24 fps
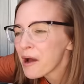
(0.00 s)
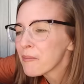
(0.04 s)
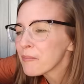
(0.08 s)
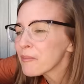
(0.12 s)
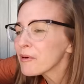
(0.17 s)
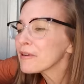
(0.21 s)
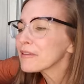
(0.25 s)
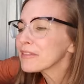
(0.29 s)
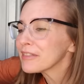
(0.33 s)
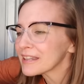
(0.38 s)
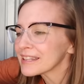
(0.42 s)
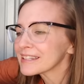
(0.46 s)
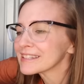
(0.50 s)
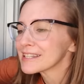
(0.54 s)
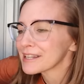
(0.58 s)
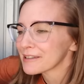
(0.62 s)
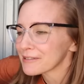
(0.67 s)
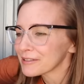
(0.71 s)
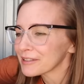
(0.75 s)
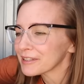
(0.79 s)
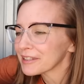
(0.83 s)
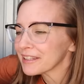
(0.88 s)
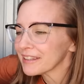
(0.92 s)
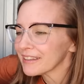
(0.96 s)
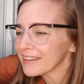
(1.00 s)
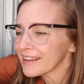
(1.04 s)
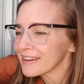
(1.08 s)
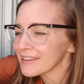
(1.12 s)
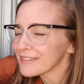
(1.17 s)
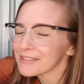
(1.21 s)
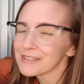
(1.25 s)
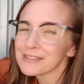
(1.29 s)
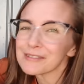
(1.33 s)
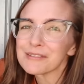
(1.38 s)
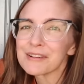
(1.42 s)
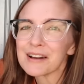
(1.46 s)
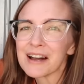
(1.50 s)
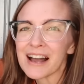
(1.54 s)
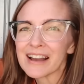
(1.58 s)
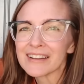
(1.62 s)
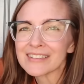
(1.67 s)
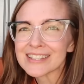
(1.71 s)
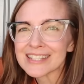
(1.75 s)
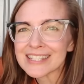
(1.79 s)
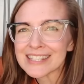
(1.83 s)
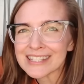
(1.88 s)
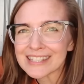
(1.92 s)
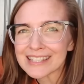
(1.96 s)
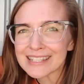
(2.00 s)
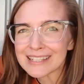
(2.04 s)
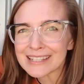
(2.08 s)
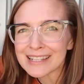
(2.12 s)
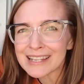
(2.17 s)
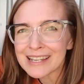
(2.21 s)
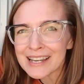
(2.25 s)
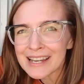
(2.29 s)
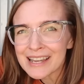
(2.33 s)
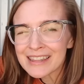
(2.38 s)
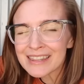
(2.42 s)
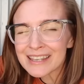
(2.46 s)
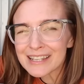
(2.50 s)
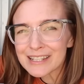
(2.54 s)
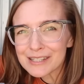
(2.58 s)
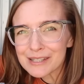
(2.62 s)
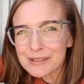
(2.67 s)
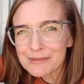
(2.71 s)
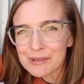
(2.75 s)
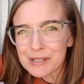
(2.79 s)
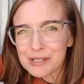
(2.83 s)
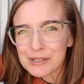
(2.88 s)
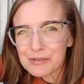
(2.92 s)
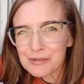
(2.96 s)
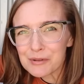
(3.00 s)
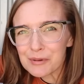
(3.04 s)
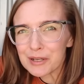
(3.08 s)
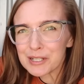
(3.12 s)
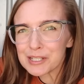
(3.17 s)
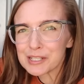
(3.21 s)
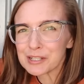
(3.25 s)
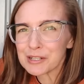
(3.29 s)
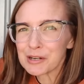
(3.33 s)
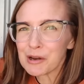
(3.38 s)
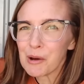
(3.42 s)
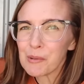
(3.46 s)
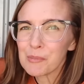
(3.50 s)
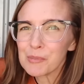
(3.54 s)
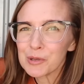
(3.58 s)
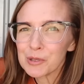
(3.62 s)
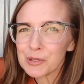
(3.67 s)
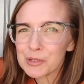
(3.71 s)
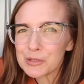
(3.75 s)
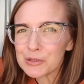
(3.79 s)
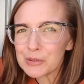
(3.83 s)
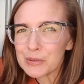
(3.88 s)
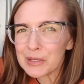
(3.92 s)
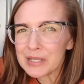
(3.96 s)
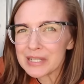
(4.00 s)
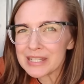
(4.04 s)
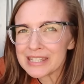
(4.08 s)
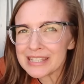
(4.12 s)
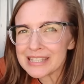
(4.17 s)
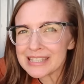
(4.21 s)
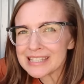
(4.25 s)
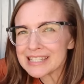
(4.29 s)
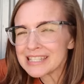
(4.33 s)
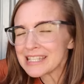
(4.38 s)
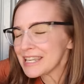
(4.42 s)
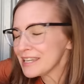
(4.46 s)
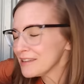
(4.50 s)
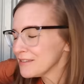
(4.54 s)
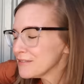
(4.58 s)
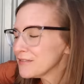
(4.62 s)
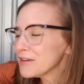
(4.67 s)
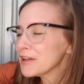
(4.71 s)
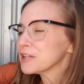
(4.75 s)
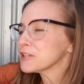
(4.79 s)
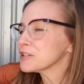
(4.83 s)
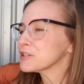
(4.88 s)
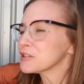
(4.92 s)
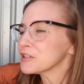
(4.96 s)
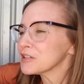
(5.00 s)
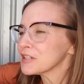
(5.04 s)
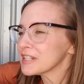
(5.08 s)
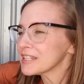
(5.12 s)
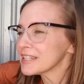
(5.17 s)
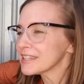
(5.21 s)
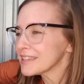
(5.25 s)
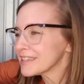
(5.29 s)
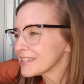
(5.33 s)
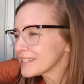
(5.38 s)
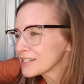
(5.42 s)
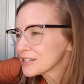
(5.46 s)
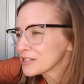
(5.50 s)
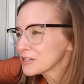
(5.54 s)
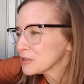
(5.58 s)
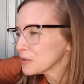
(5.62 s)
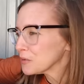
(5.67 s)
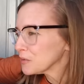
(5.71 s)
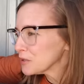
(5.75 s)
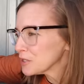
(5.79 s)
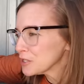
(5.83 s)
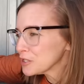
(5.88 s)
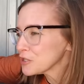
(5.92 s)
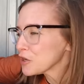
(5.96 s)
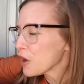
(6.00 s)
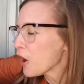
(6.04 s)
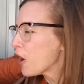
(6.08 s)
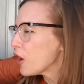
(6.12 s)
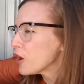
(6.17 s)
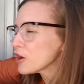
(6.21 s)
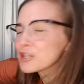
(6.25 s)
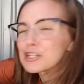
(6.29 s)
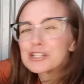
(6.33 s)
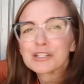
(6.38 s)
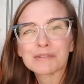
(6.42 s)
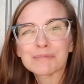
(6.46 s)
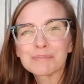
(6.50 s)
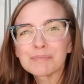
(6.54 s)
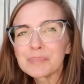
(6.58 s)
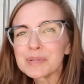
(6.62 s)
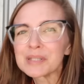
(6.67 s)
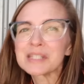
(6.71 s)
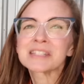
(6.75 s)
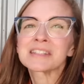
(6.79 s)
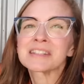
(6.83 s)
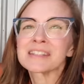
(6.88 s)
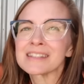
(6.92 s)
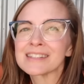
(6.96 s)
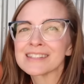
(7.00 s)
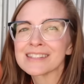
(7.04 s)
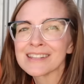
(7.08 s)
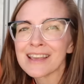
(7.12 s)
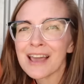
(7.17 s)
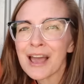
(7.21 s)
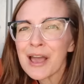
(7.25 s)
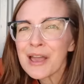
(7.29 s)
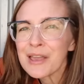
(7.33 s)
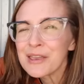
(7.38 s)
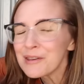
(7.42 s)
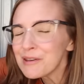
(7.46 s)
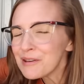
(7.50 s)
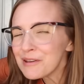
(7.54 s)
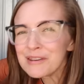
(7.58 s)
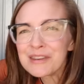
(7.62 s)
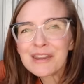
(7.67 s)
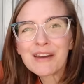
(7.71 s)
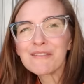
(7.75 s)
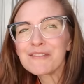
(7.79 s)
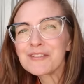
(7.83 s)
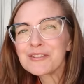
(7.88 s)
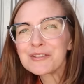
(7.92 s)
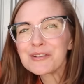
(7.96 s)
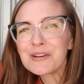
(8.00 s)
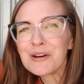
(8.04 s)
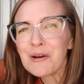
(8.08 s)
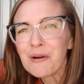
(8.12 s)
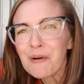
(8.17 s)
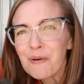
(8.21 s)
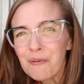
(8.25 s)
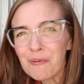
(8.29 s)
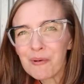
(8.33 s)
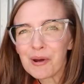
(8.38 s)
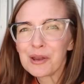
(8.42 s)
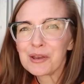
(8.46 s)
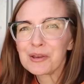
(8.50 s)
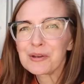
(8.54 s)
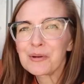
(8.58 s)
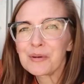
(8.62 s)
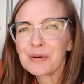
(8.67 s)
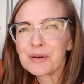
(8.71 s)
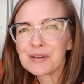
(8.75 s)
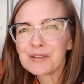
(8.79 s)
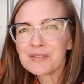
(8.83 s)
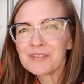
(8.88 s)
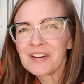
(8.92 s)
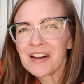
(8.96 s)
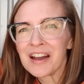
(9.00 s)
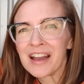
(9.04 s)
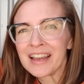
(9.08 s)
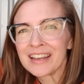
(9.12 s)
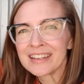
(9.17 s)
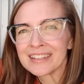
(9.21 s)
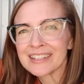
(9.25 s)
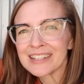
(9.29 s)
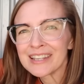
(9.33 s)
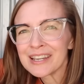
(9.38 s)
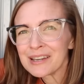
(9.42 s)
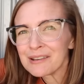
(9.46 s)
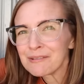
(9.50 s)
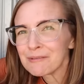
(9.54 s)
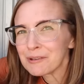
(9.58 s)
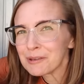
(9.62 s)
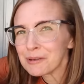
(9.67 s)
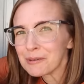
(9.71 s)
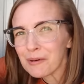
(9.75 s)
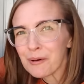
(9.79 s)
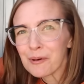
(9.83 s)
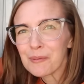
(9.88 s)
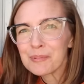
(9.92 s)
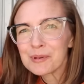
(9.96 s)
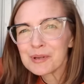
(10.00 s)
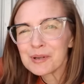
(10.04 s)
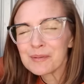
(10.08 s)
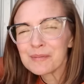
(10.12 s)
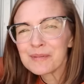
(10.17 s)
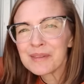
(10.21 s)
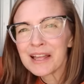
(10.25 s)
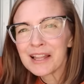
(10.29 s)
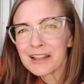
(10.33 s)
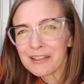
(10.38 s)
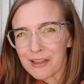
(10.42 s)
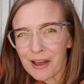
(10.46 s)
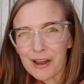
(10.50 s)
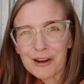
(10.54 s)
more things I really love. We'll have to see. Thanks so much for watching. I hope you enjoyed this adventure in the storage auction business. You never know what you're going to find when you open up that